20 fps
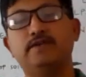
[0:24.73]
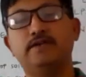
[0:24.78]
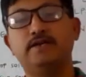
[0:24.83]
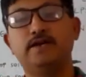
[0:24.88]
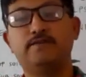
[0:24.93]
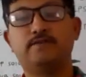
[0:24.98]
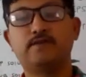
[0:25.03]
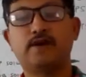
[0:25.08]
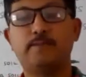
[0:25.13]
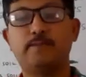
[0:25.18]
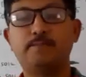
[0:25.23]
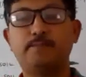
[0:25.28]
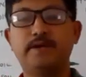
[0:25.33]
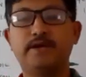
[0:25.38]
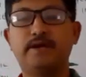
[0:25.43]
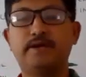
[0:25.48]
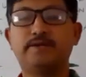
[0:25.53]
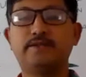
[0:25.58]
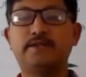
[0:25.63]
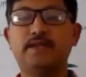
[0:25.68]
We have
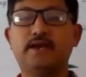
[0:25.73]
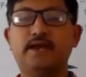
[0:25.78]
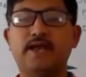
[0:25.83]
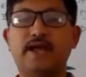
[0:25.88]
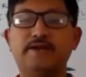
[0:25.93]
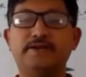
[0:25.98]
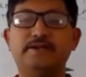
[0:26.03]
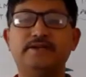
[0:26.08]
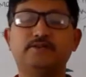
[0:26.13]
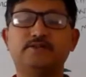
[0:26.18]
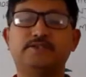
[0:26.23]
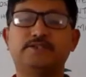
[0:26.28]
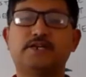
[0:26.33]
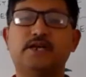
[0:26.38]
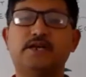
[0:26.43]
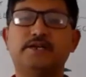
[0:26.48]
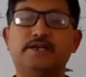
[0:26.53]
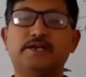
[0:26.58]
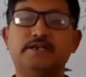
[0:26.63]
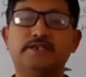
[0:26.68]
compared the land use
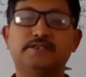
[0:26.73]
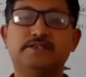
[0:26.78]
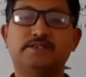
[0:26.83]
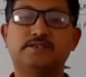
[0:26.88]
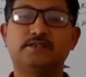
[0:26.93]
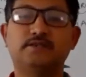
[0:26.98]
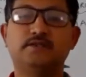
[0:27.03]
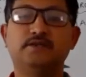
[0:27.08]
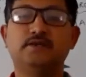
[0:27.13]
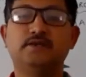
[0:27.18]
studies